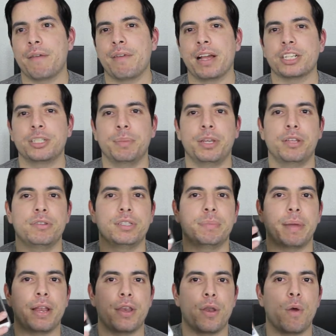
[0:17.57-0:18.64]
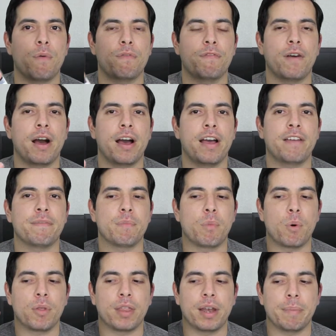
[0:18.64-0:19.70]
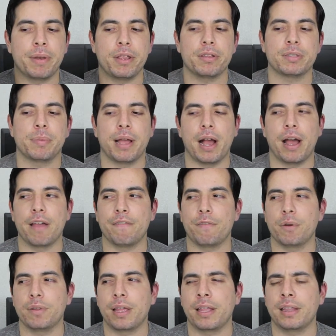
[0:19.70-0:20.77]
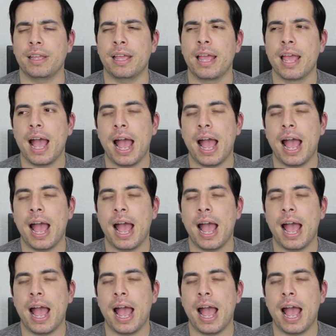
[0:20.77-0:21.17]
I've actually been using my Note 5 more than I've been using my iPhone lately.